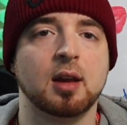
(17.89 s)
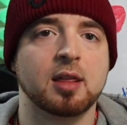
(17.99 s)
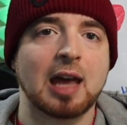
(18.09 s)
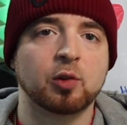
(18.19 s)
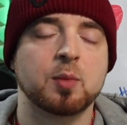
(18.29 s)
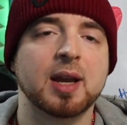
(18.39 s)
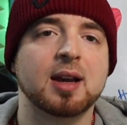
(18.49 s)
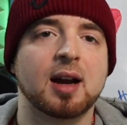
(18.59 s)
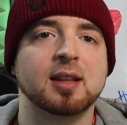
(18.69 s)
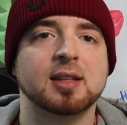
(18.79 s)
That's what my
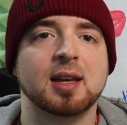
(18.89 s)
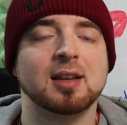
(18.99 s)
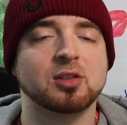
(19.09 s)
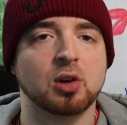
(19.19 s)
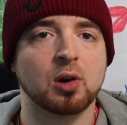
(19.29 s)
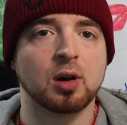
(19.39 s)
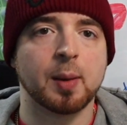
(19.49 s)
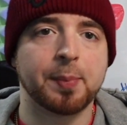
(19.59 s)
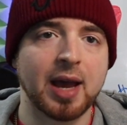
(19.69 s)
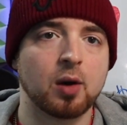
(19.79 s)
content is all
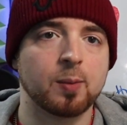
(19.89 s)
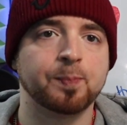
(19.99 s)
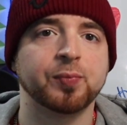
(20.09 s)
about.